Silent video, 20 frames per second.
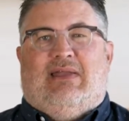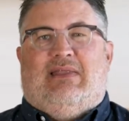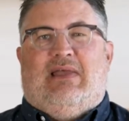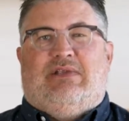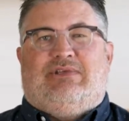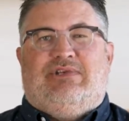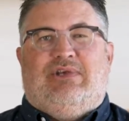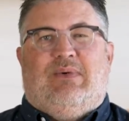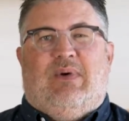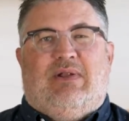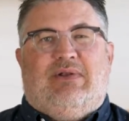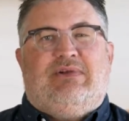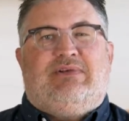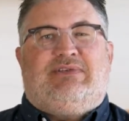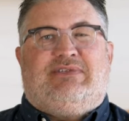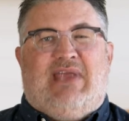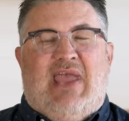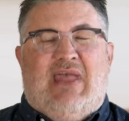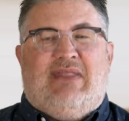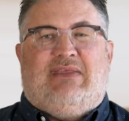that you
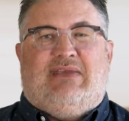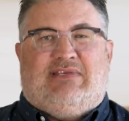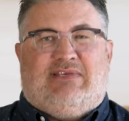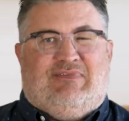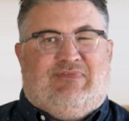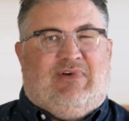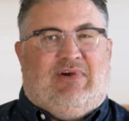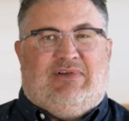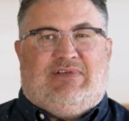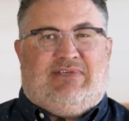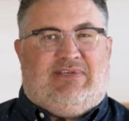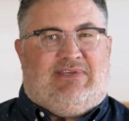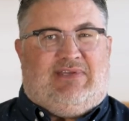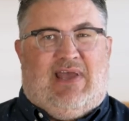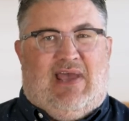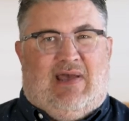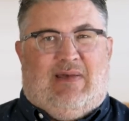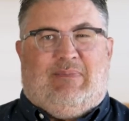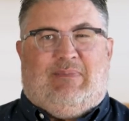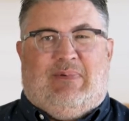understand this first
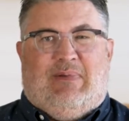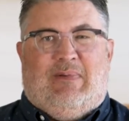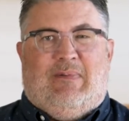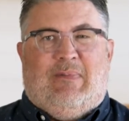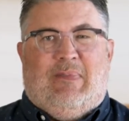step